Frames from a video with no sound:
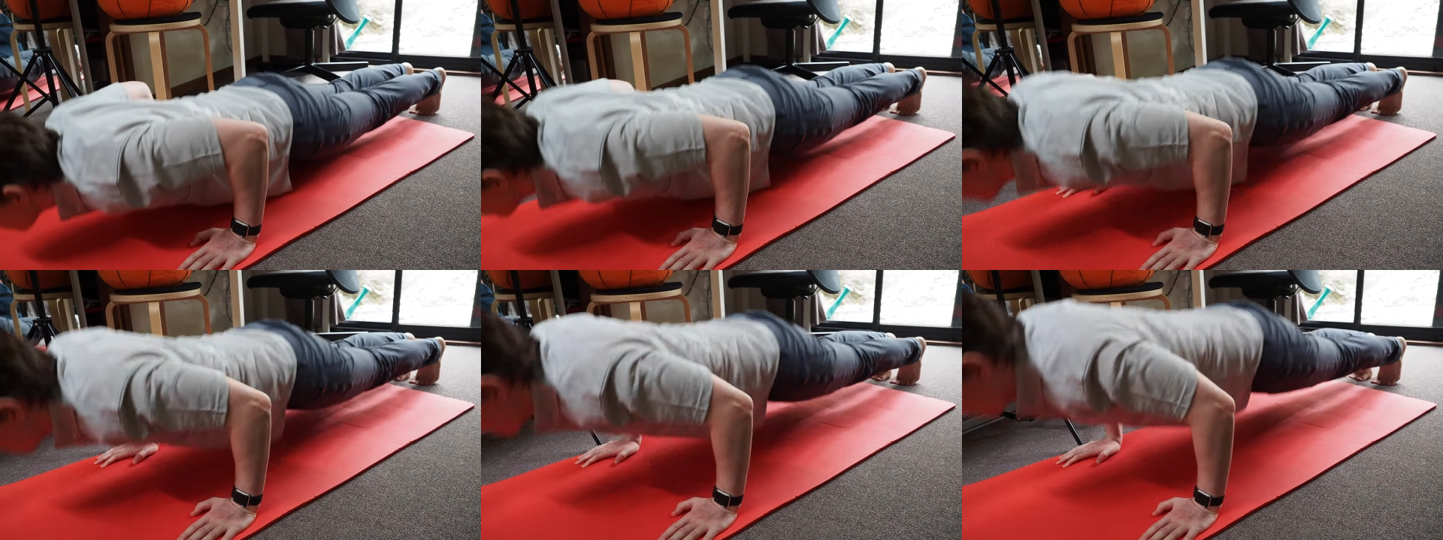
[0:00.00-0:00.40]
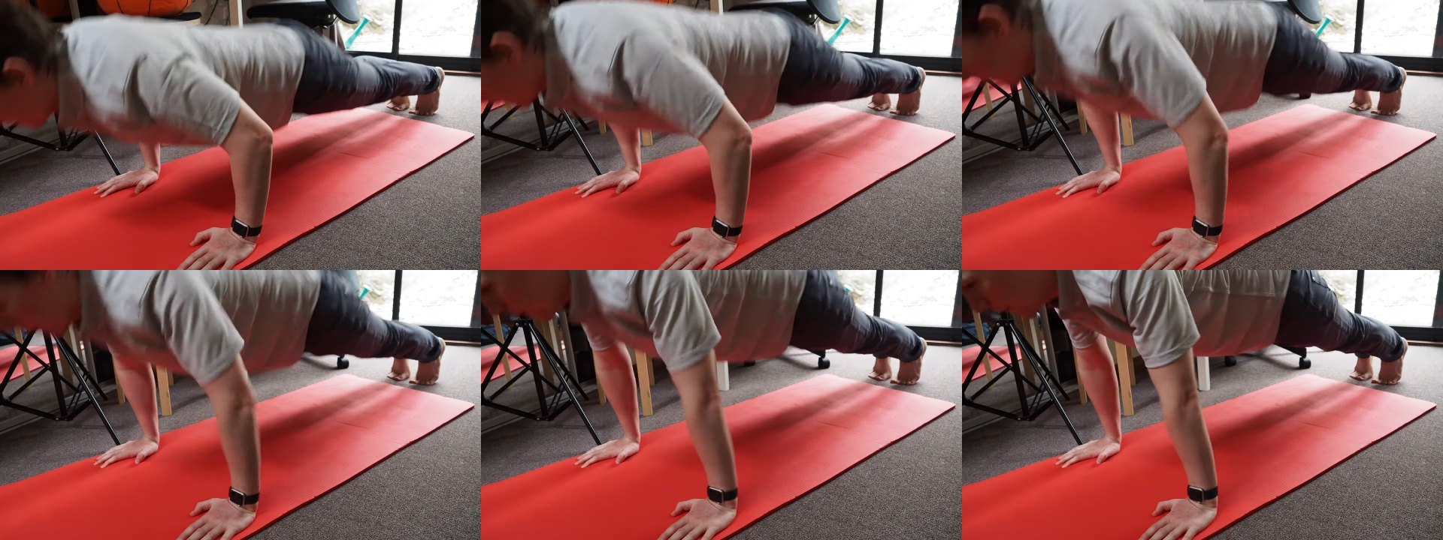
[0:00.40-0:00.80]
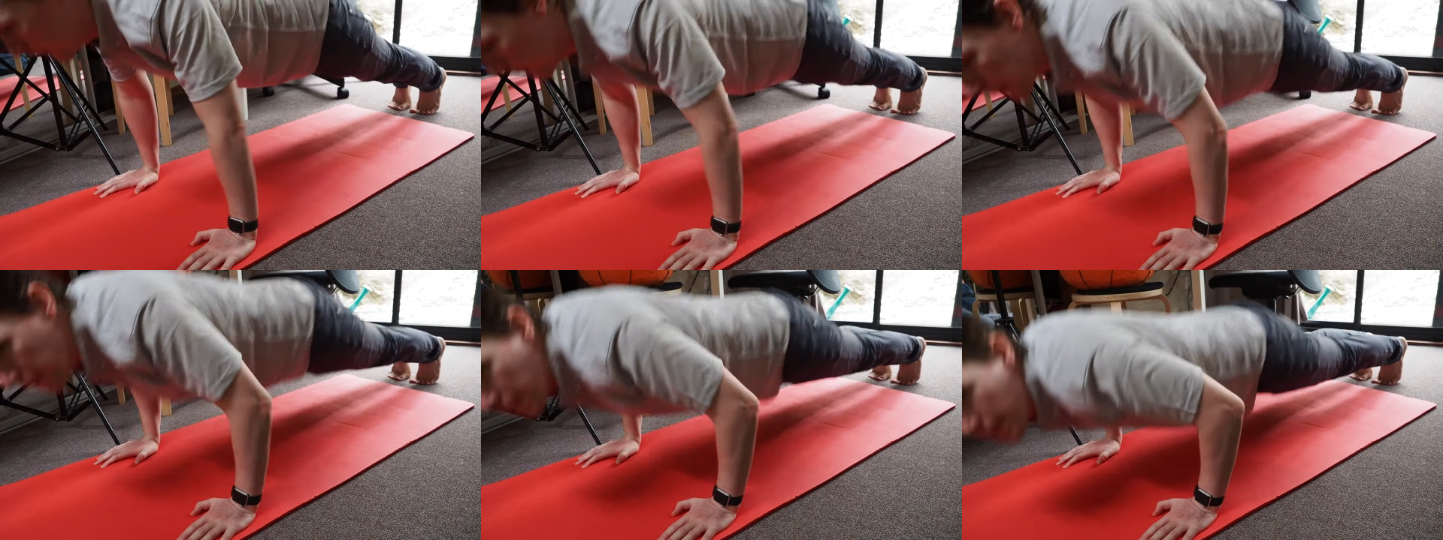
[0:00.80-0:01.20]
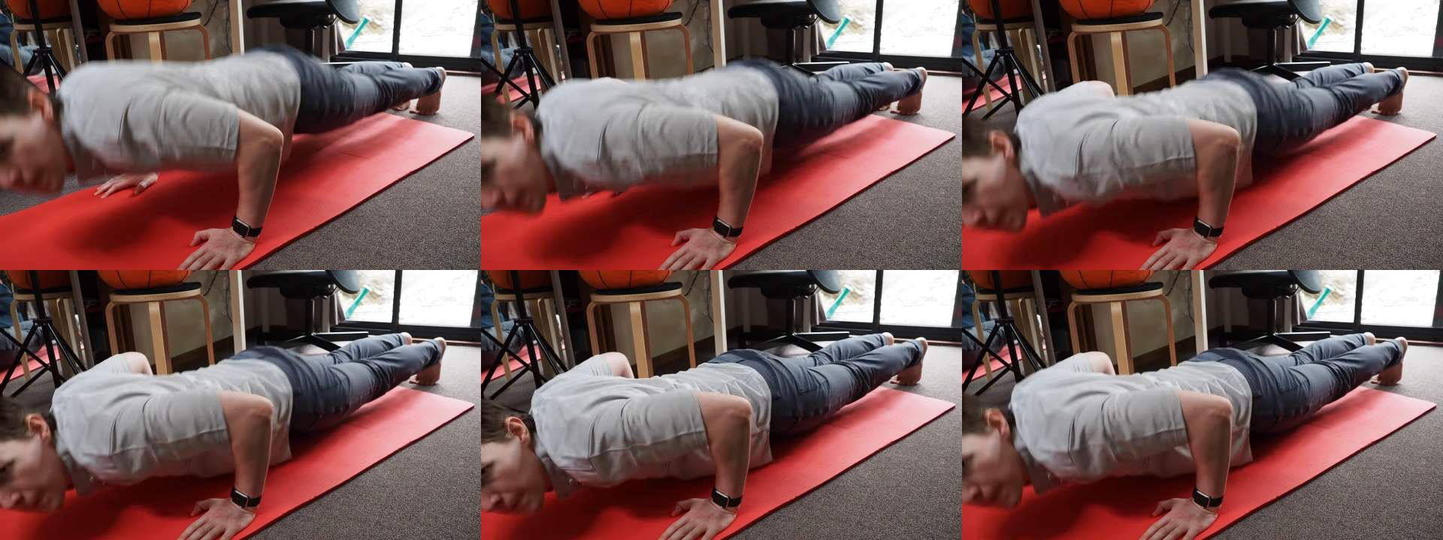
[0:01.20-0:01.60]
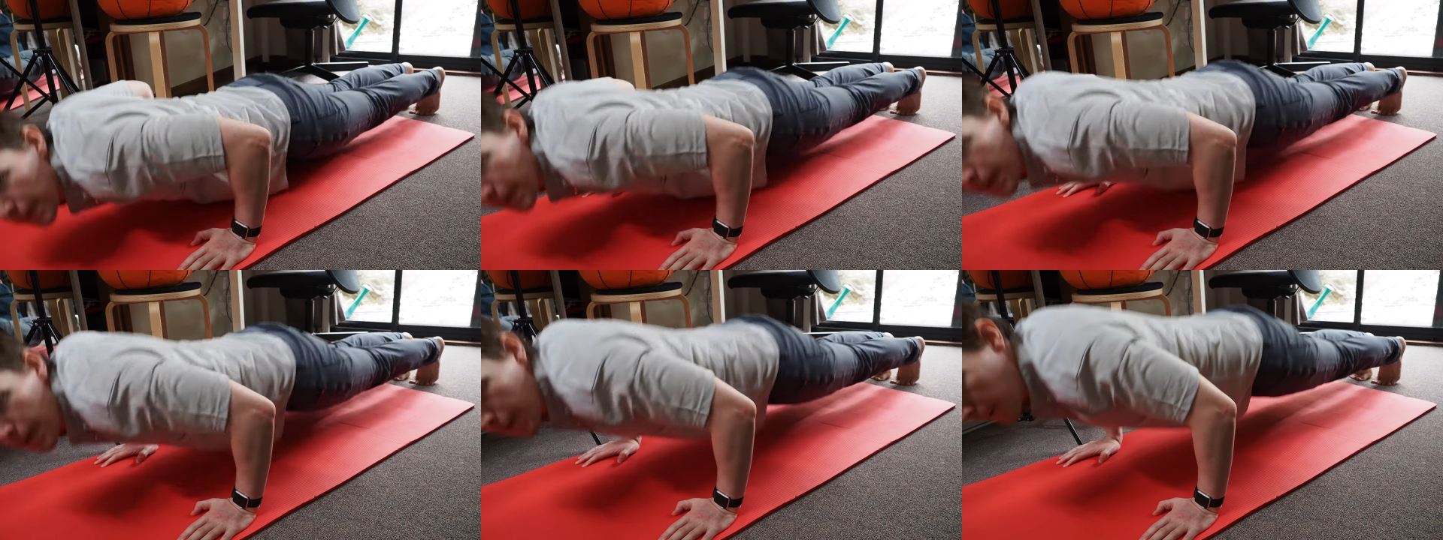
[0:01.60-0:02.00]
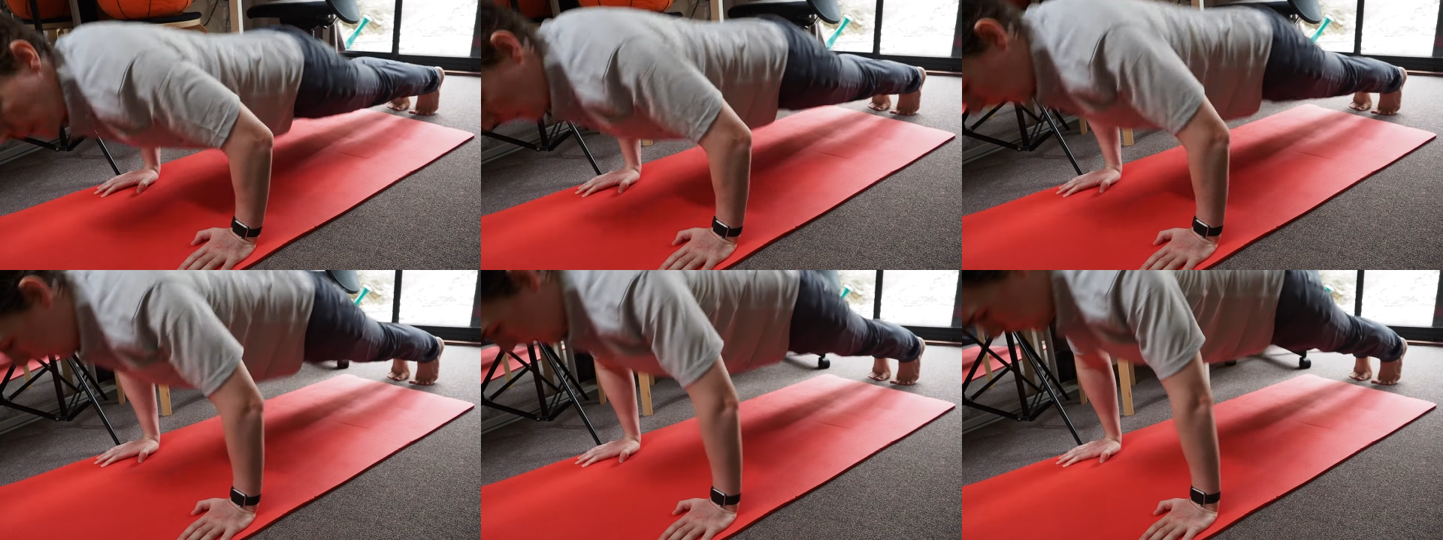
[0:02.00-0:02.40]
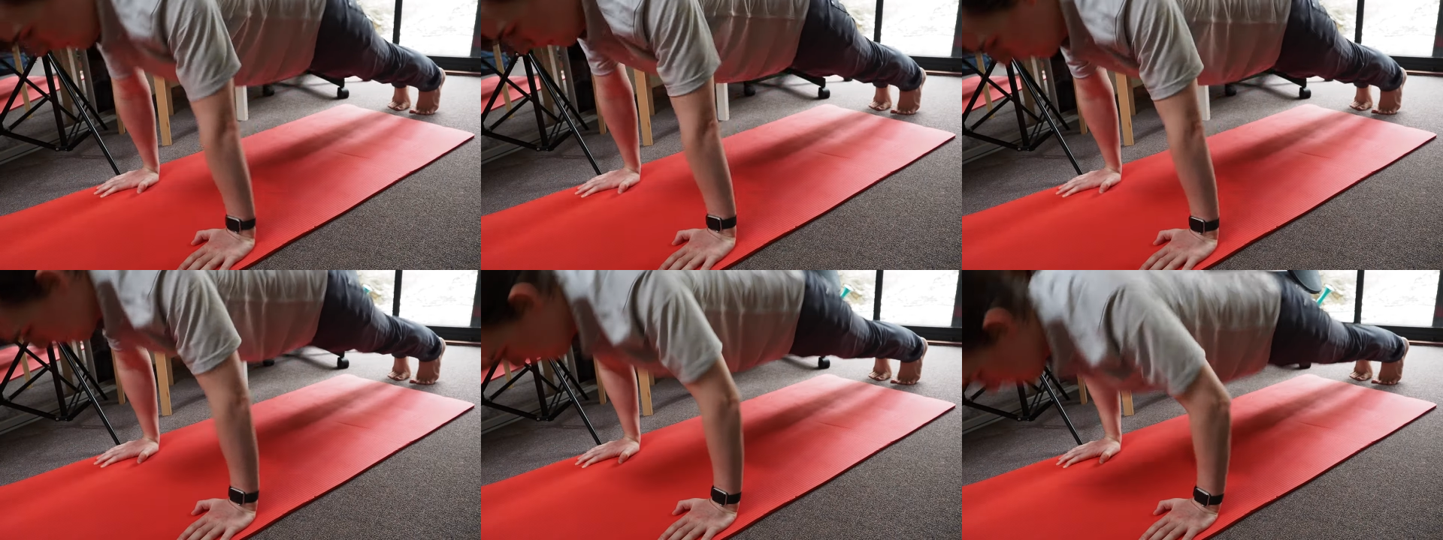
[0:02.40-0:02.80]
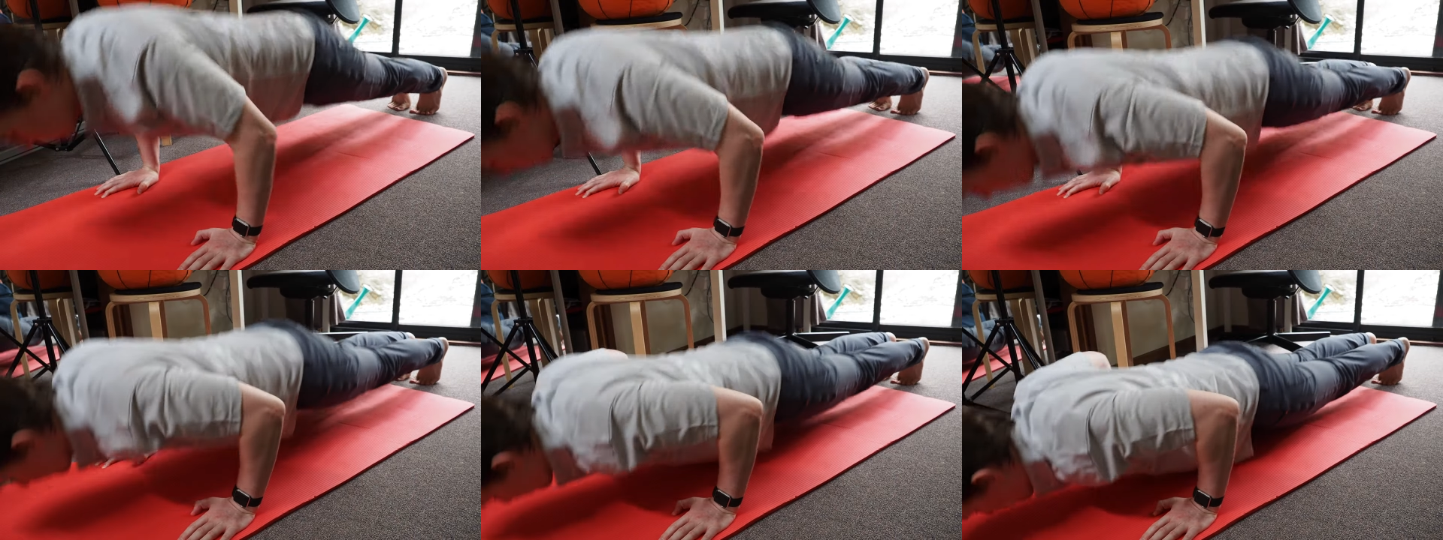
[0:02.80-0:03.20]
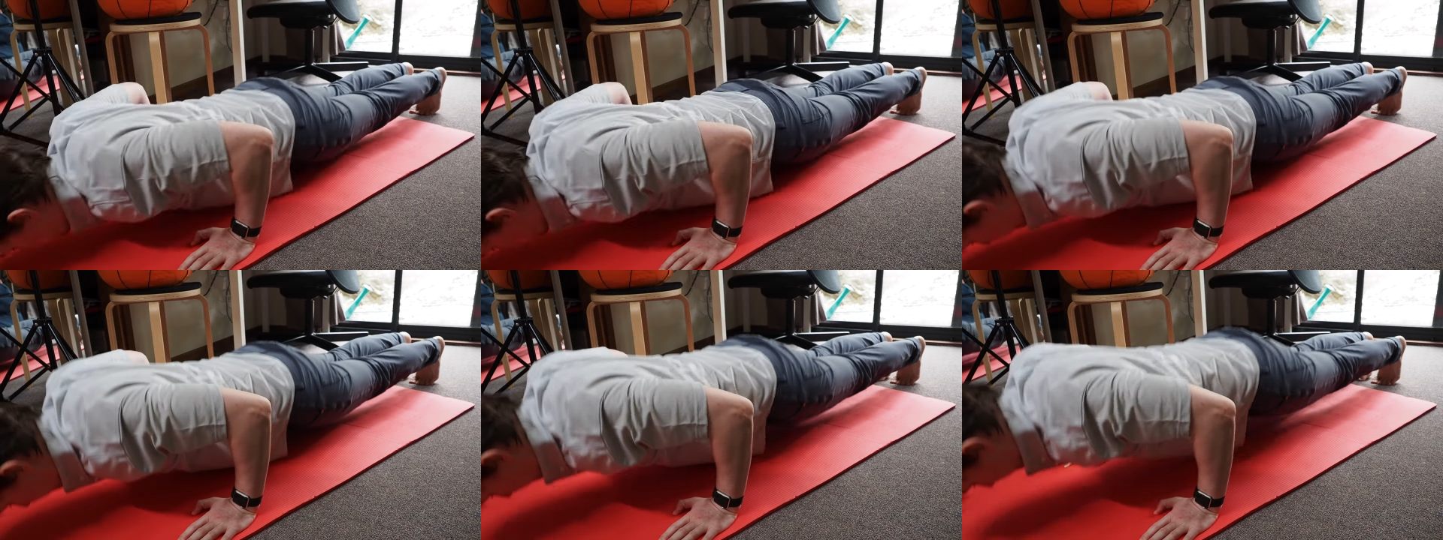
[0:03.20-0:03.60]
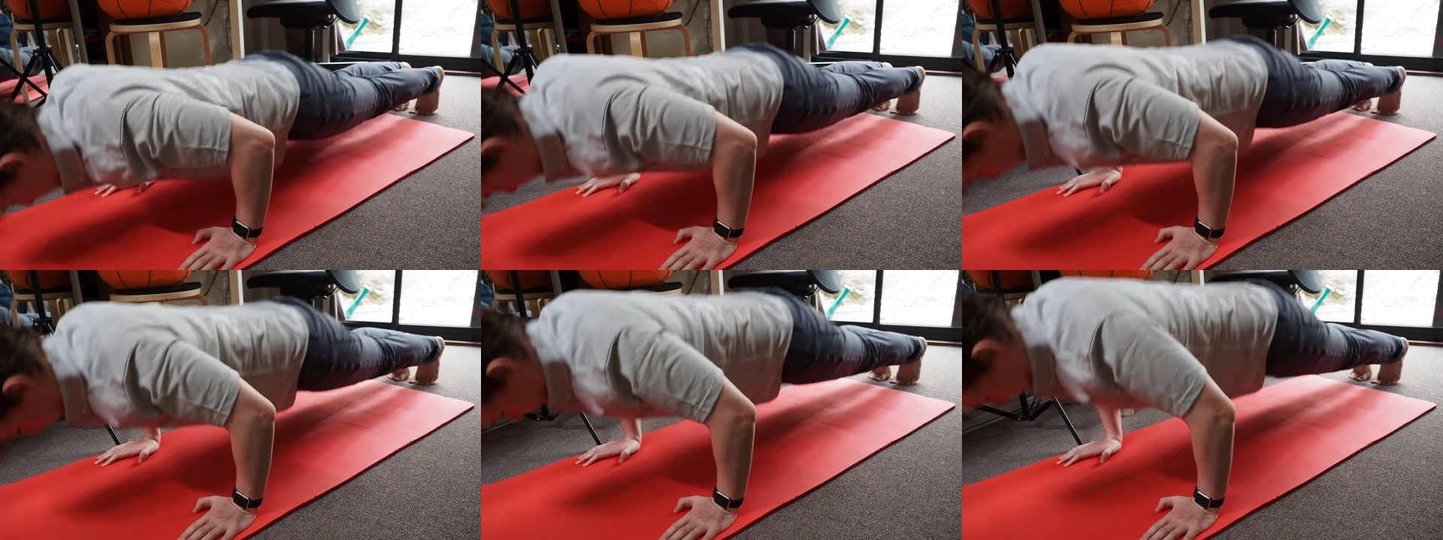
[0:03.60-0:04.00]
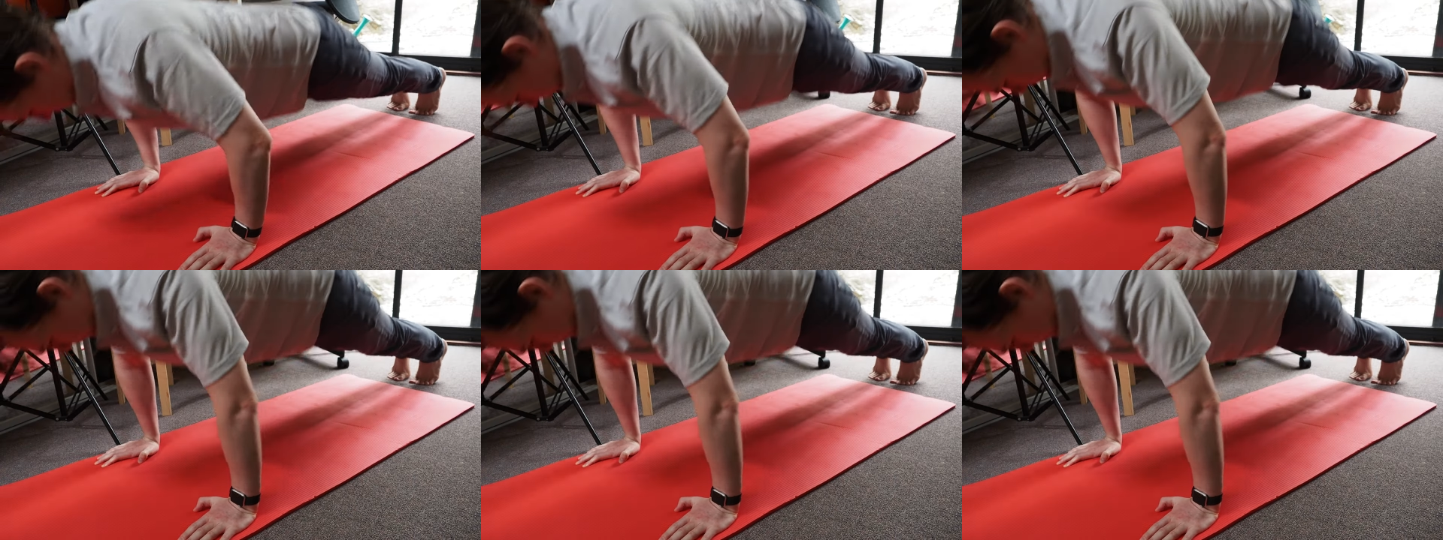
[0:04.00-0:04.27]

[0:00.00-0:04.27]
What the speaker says: (no speaker visible)